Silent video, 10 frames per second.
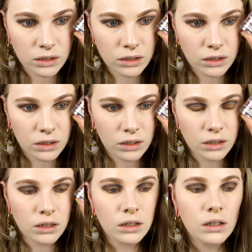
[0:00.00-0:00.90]

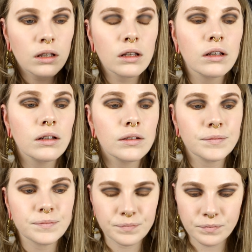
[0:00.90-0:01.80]

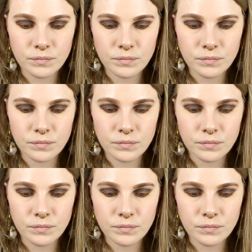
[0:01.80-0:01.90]
Nothing is said.